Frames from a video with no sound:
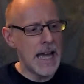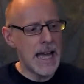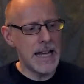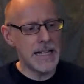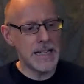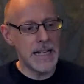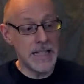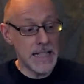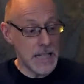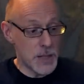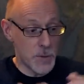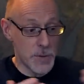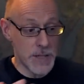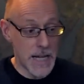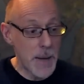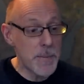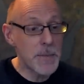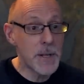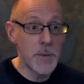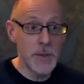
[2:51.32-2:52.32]
And that's what's
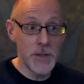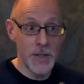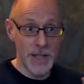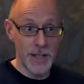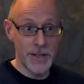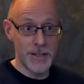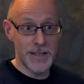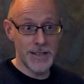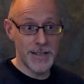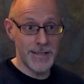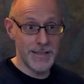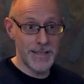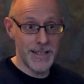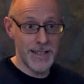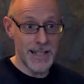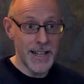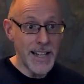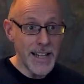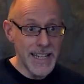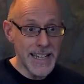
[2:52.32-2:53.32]
happening when you go to a
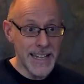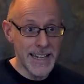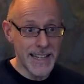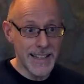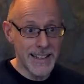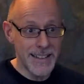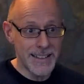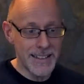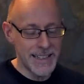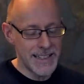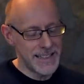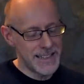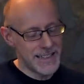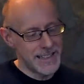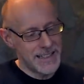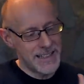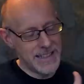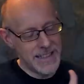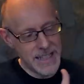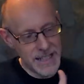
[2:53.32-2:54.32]
psychic.
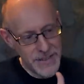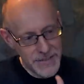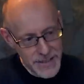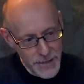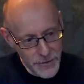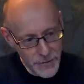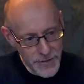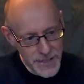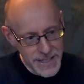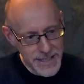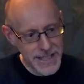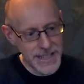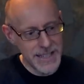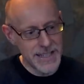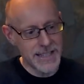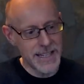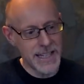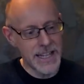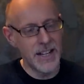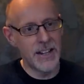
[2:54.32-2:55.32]
The difference
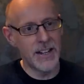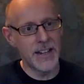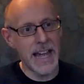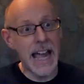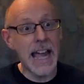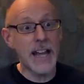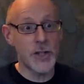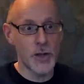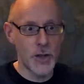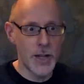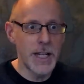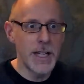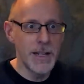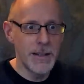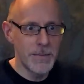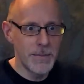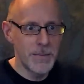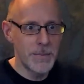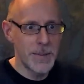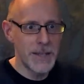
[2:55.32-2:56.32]
is they can't actually
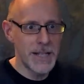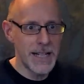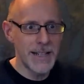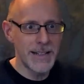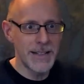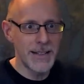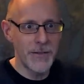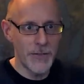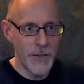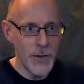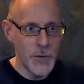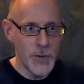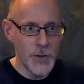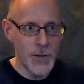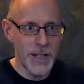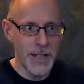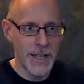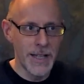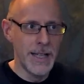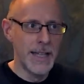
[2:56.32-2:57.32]
predict the
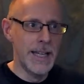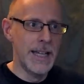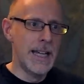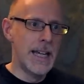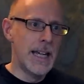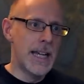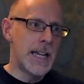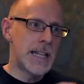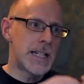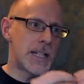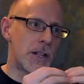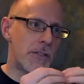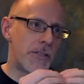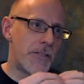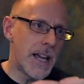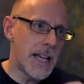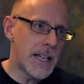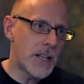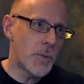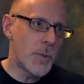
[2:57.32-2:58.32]
future. So the
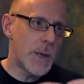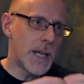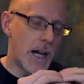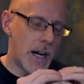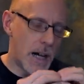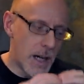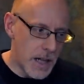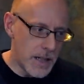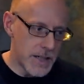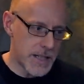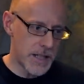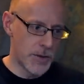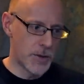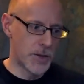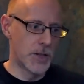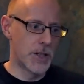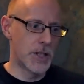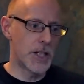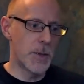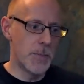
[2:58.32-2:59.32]
fact that we are so
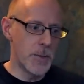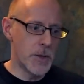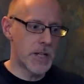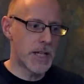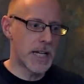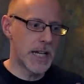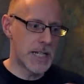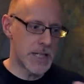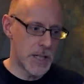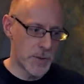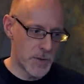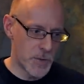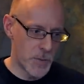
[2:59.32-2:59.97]
good at communicating